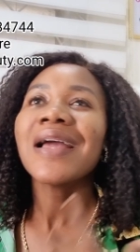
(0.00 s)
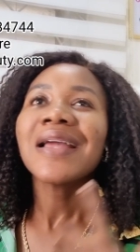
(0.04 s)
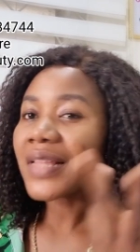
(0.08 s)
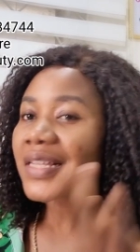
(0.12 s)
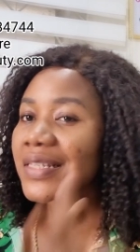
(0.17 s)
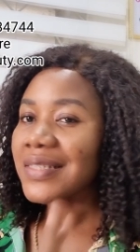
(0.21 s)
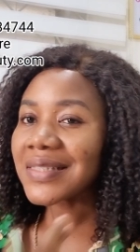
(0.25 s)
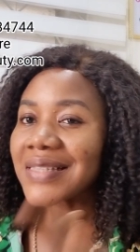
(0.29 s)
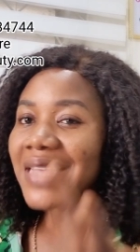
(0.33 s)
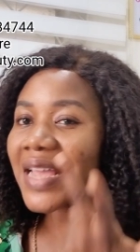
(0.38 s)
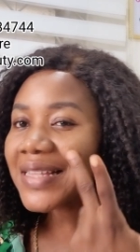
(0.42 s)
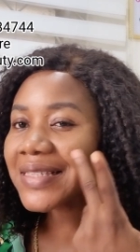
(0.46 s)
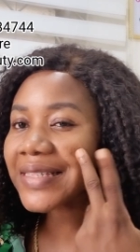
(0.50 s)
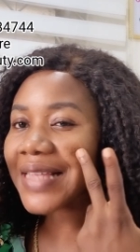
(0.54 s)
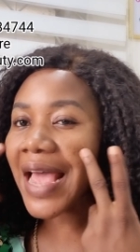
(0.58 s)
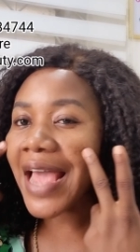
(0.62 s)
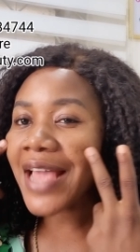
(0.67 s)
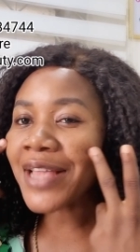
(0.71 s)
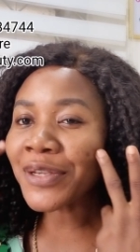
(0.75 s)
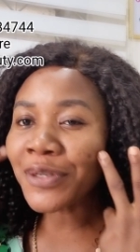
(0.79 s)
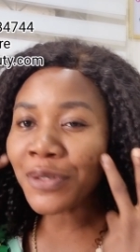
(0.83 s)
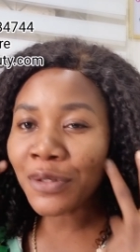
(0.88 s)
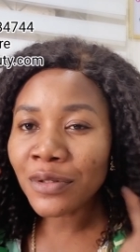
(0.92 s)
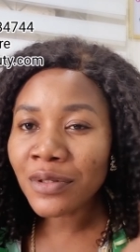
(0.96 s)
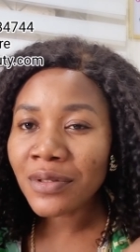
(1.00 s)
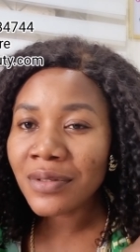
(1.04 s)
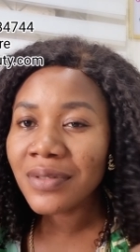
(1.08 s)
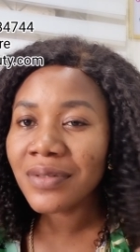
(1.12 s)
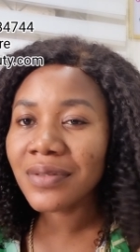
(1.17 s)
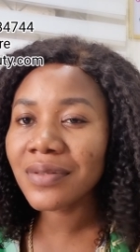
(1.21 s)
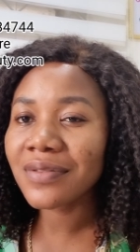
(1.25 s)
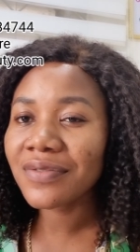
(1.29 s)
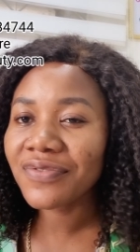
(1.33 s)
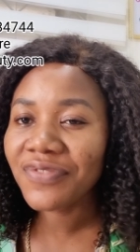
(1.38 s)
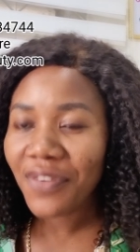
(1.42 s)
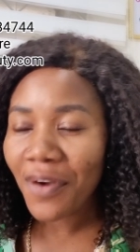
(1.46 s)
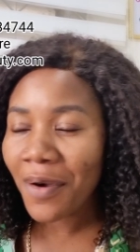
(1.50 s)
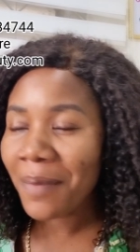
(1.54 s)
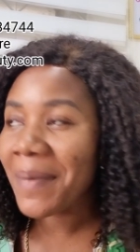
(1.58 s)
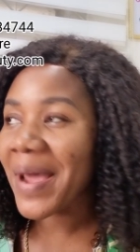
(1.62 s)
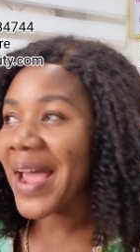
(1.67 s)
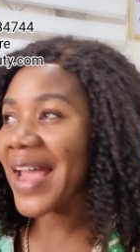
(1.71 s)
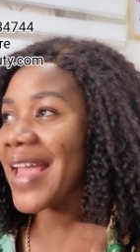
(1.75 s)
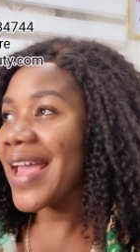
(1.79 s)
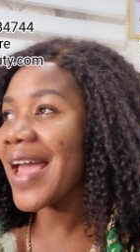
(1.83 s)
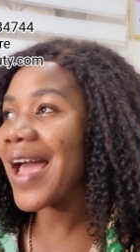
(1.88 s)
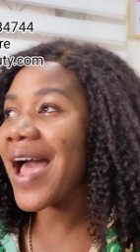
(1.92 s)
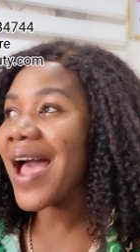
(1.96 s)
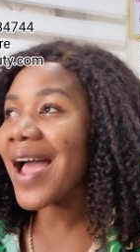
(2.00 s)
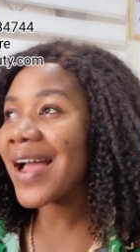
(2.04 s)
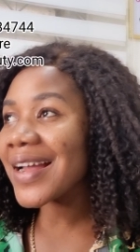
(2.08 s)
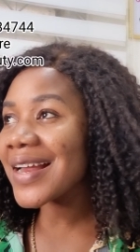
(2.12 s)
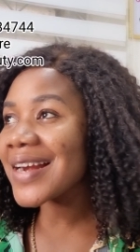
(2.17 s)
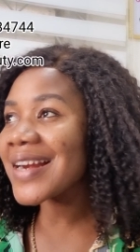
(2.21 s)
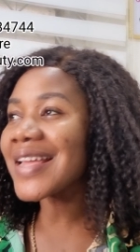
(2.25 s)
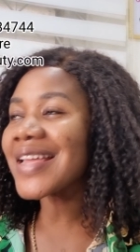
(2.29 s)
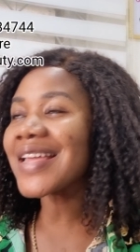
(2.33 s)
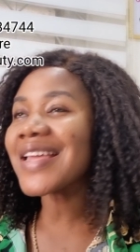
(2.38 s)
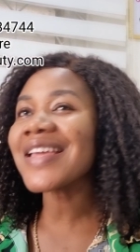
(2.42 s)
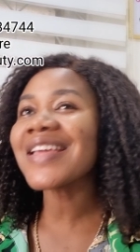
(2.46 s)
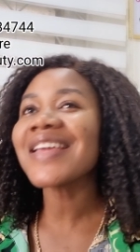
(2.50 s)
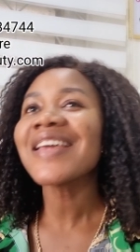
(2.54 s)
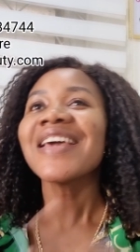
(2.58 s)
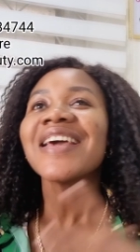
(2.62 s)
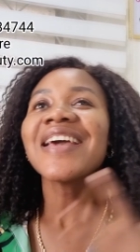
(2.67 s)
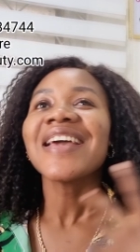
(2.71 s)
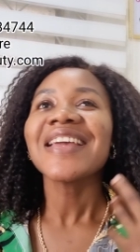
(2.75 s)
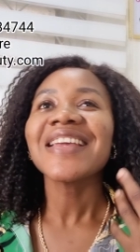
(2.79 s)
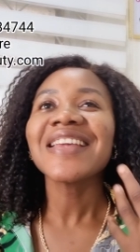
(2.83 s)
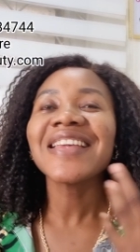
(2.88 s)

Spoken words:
the set I use for my acne,